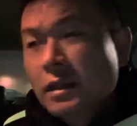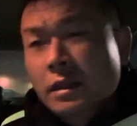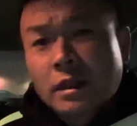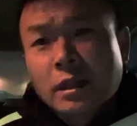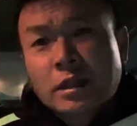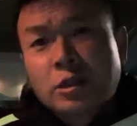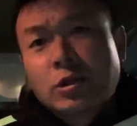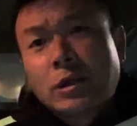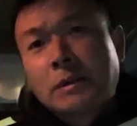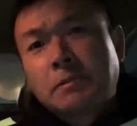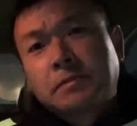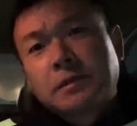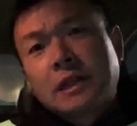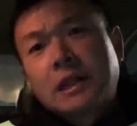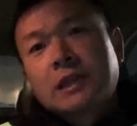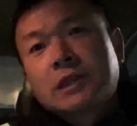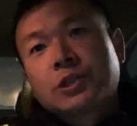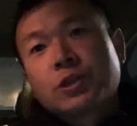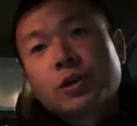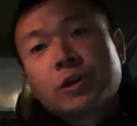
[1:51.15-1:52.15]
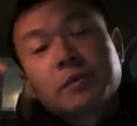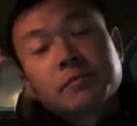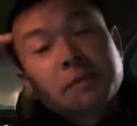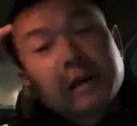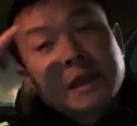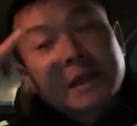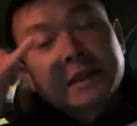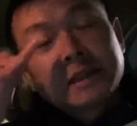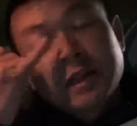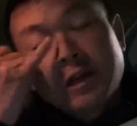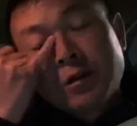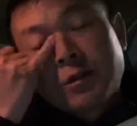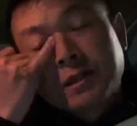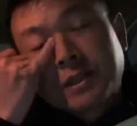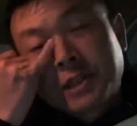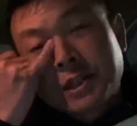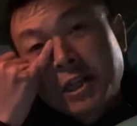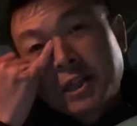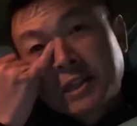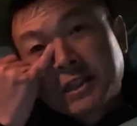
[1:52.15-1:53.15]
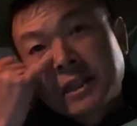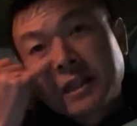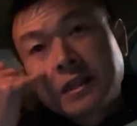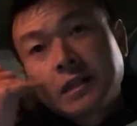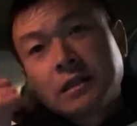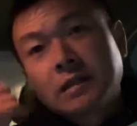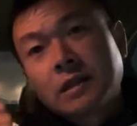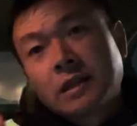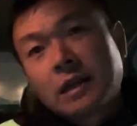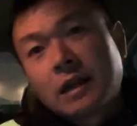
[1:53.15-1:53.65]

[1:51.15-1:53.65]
the trips are short, but it's always searching.